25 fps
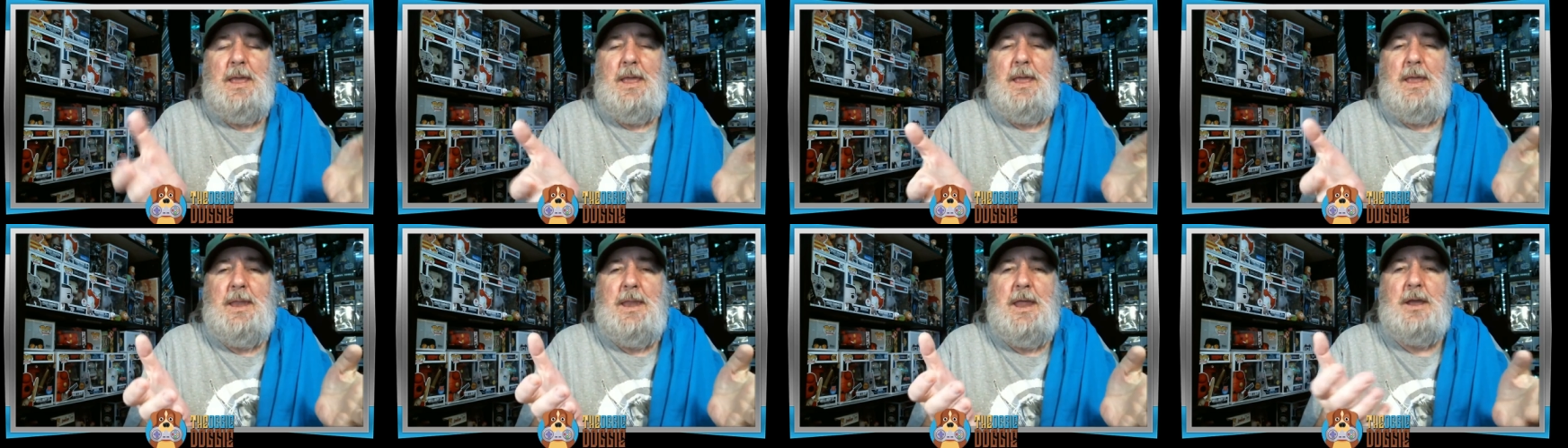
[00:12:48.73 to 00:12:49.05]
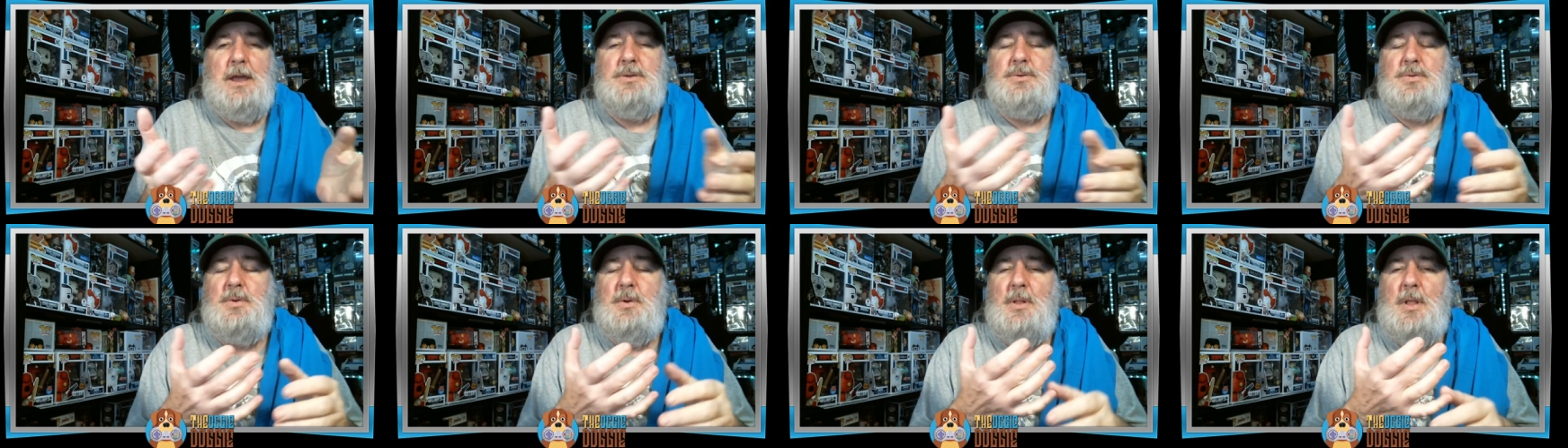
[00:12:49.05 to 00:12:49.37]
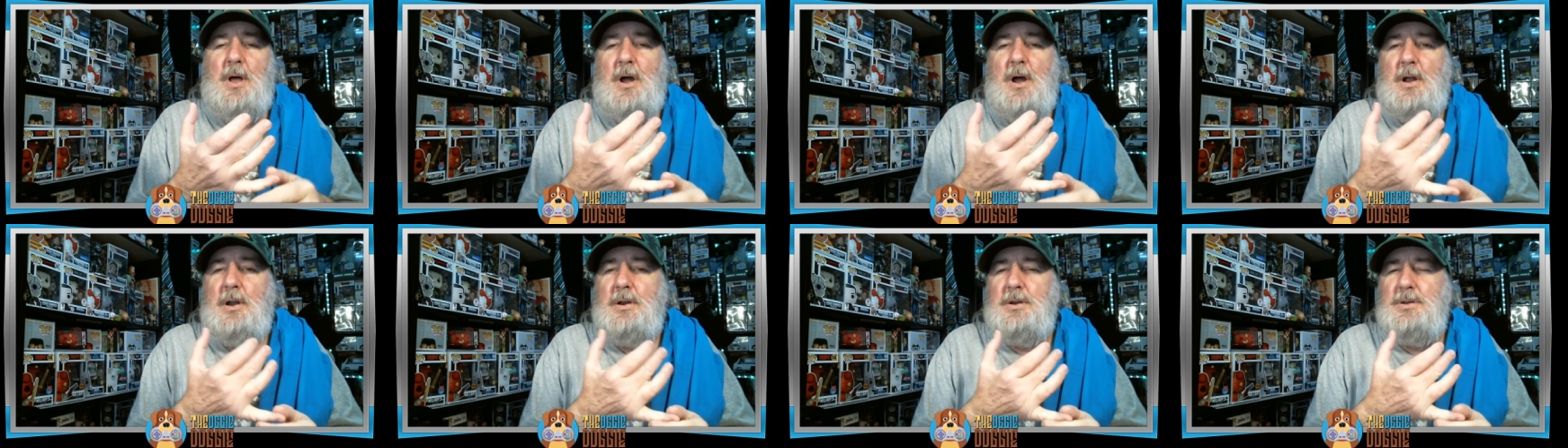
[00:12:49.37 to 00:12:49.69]
an extra
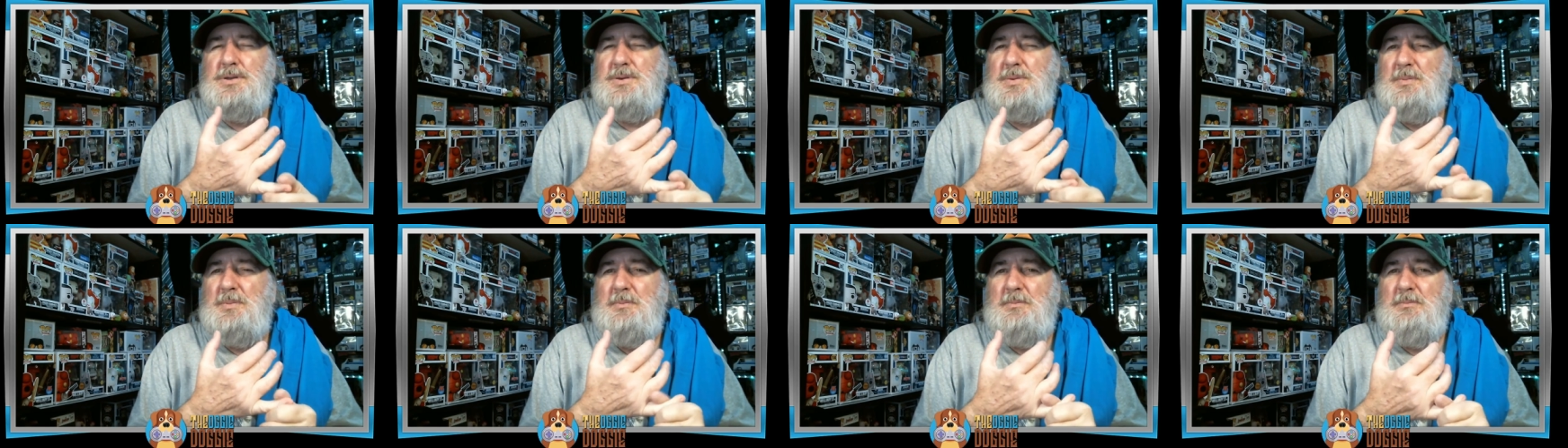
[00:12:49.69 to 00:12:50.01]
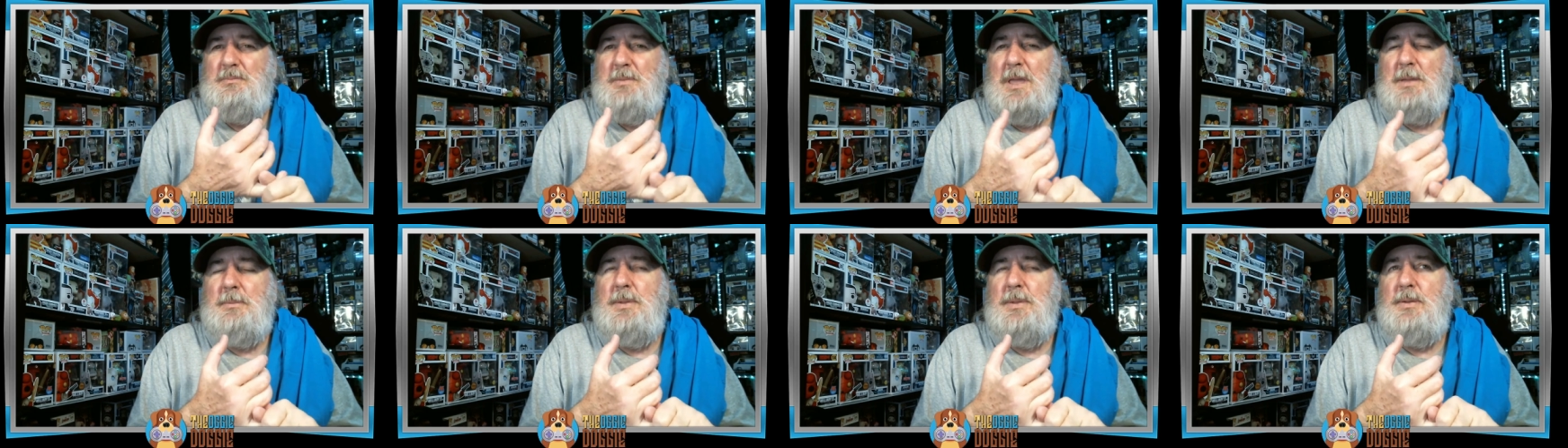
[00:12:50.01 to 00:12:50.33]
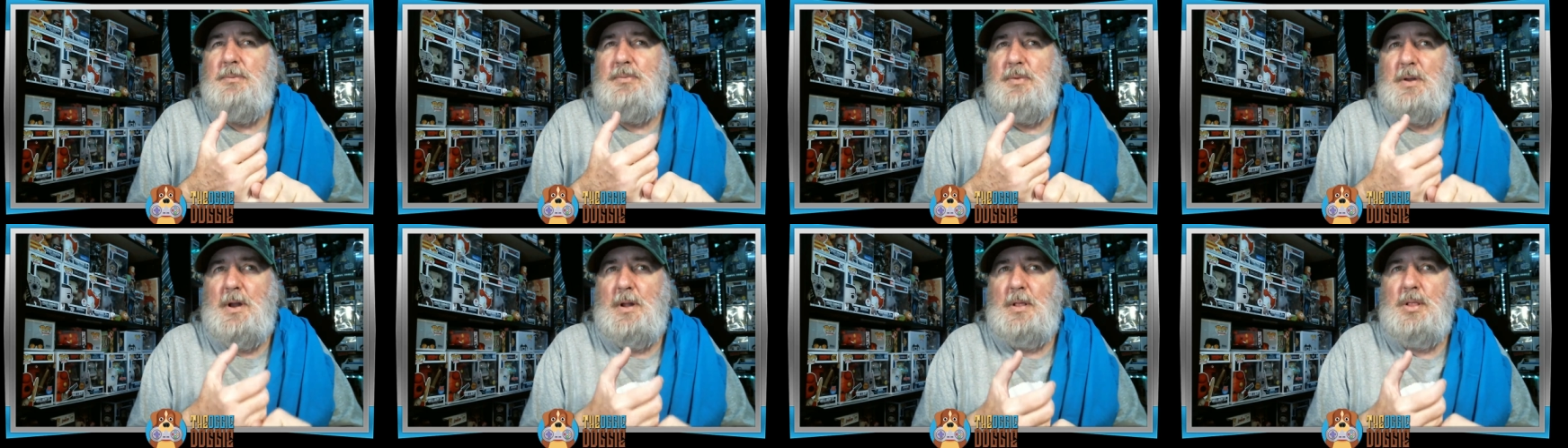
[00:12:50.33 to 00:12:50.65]
large, maybe
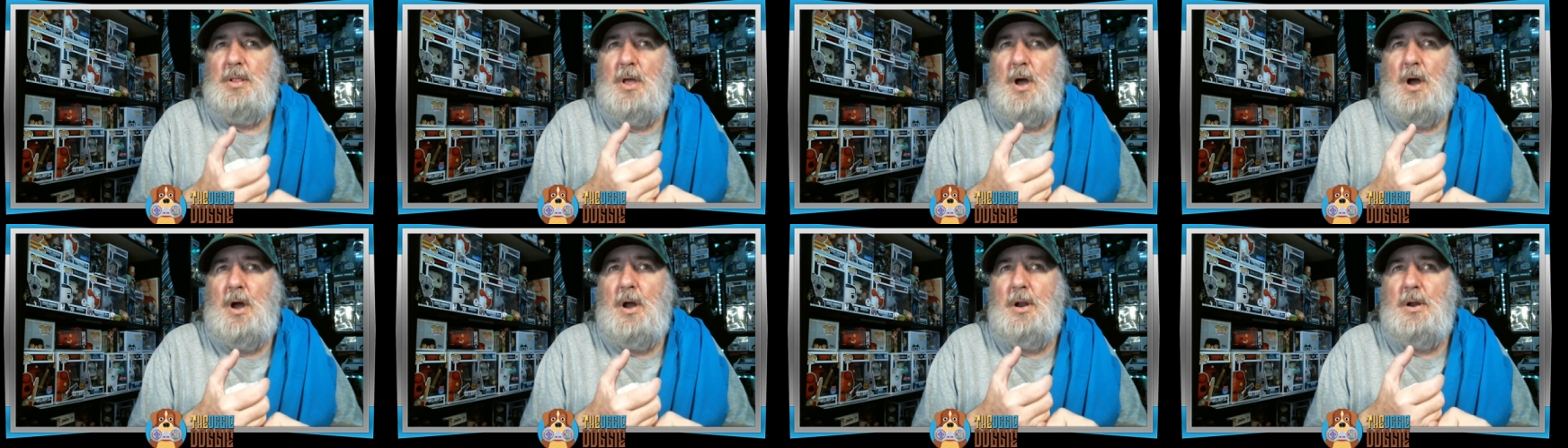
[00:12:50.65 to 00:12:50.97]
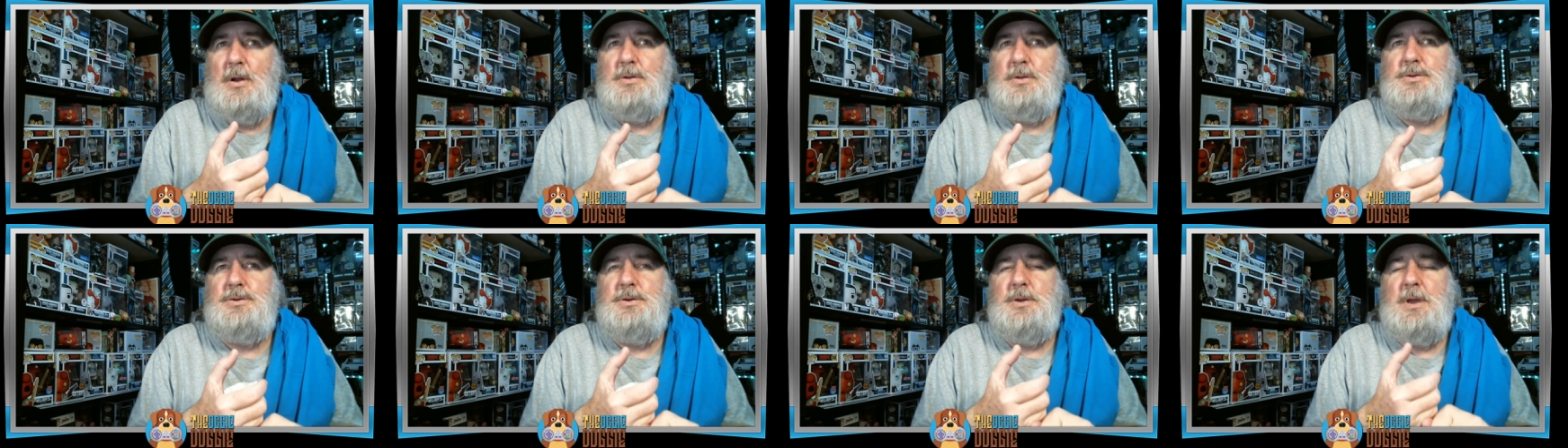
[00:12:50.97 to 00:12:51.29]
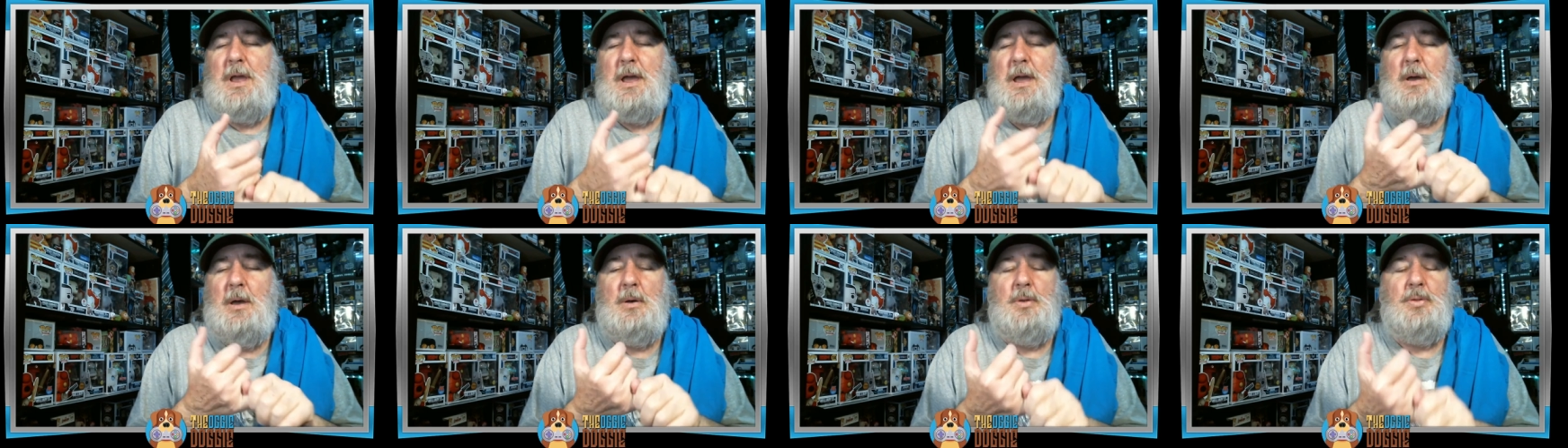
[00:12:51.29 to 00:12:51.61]
even a large,
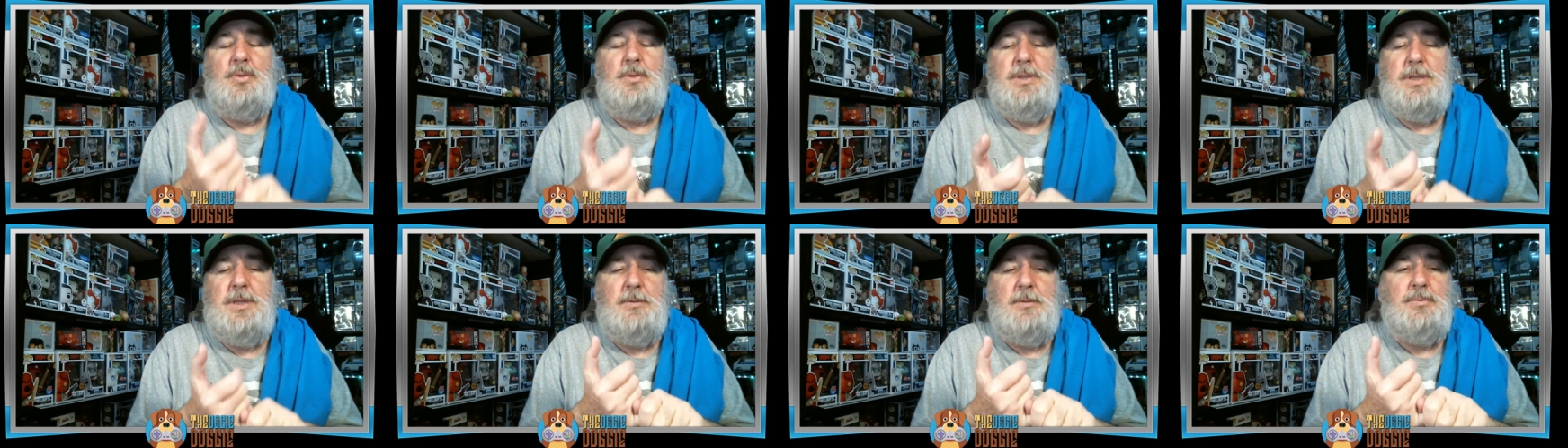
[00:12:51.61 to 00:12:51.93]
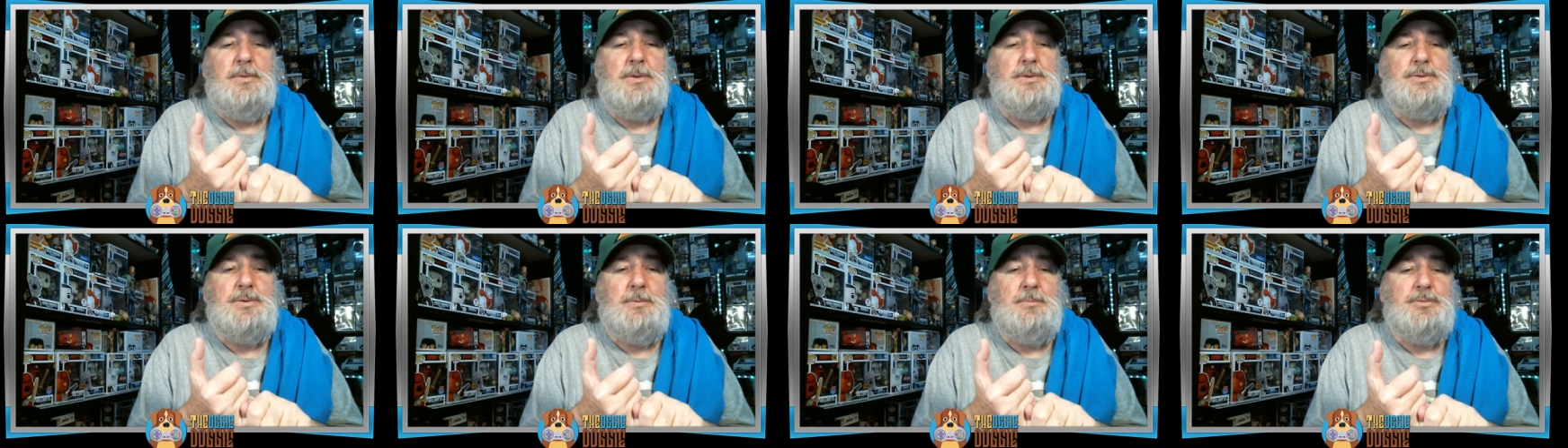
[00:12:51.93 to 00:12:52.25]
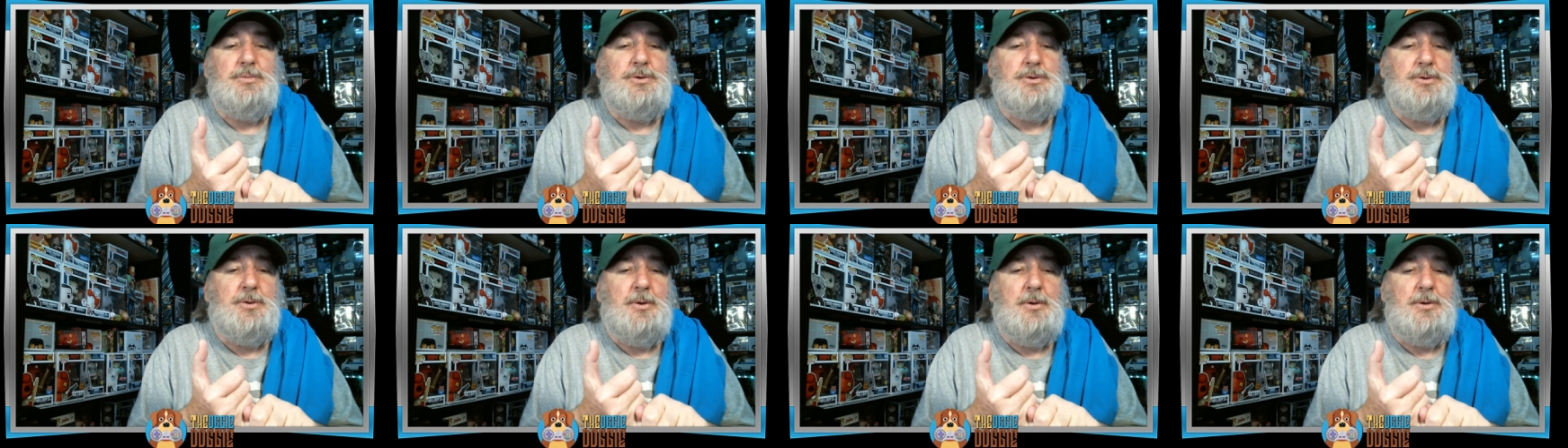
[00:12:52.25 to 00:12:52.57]
I'll give you some
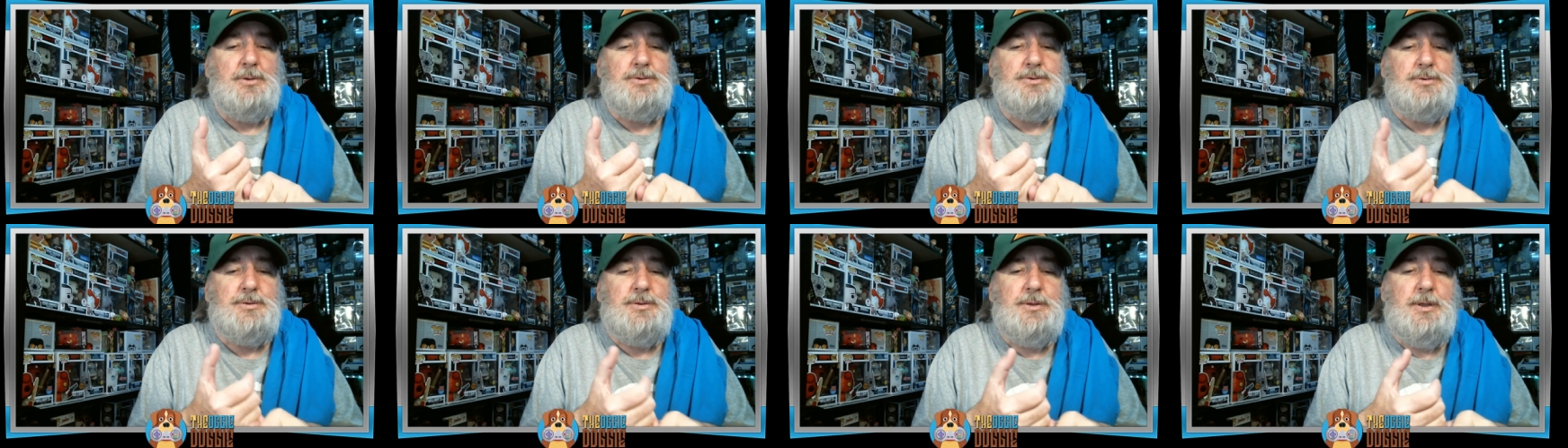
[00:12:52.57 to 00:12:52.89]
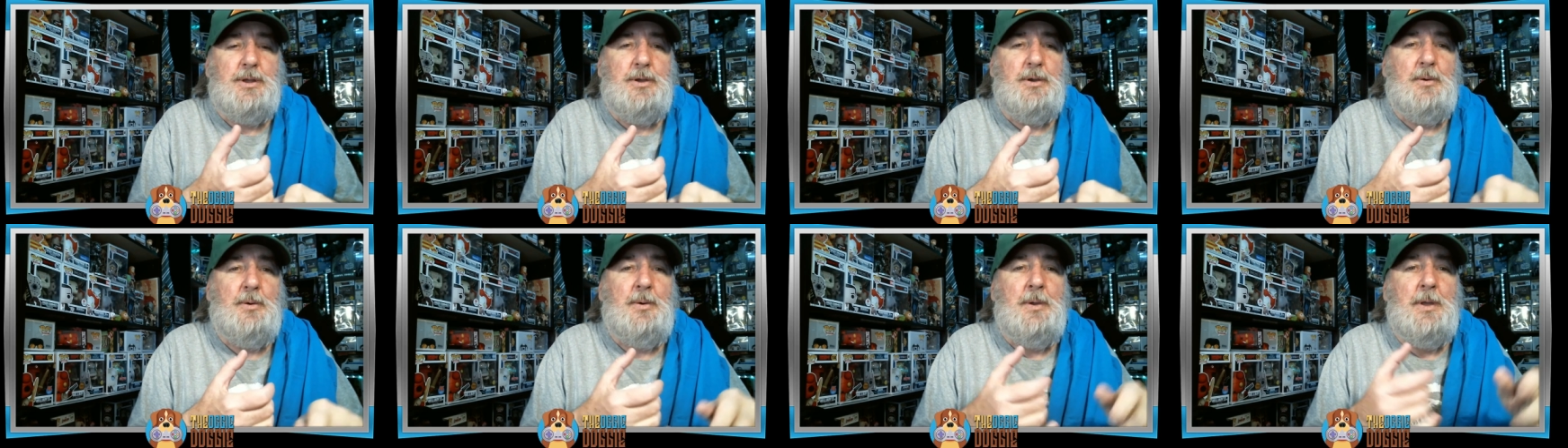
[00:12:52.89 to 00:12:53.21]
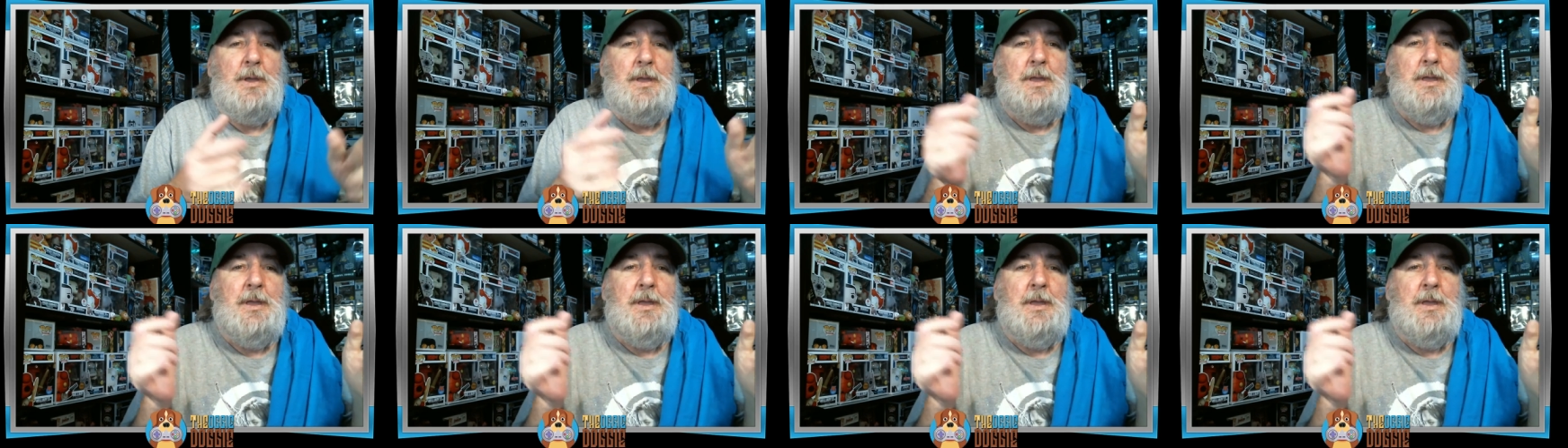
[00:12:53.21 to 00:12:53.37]
shirts too.